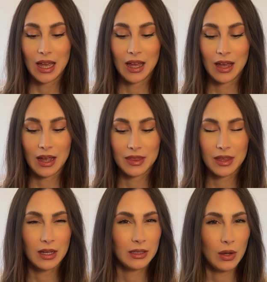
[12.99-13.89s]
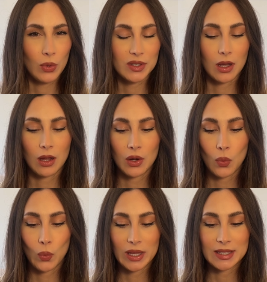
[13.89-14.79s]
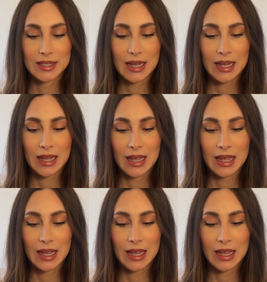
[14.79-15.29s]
I think that was on Wednesday,